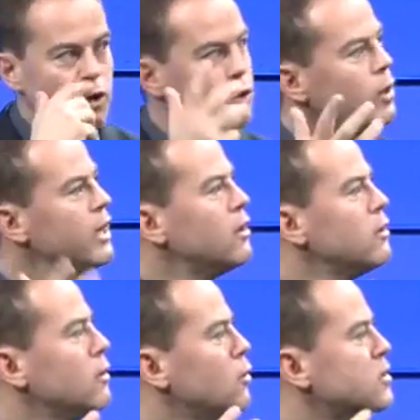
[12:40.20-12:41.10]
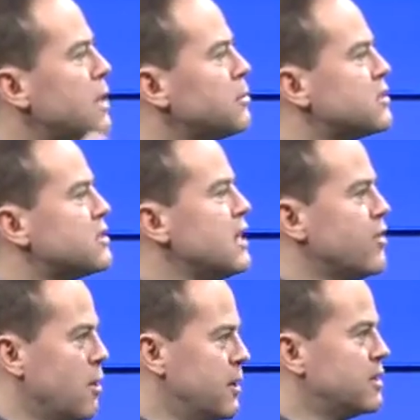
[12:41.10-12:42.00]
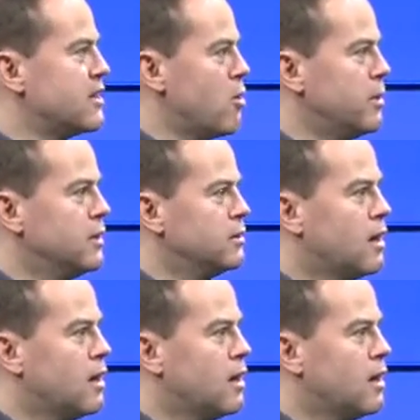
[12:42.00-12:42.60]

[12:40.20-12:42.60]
Who here was able to see the opening ceremony